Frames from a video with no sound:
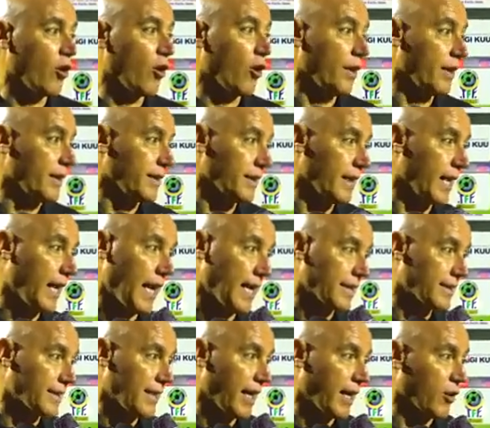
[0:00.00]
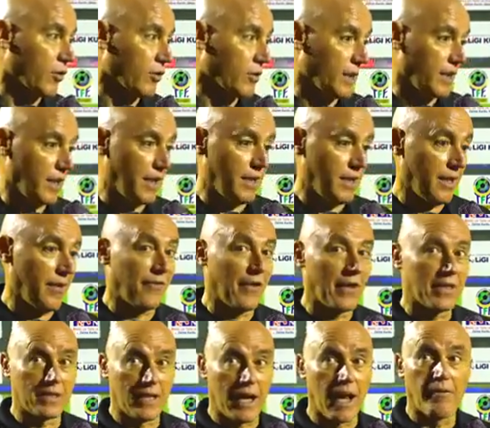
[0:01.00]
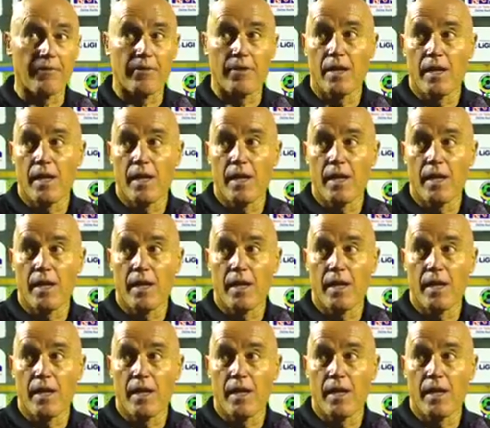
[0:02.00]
goal in the last second, the first half.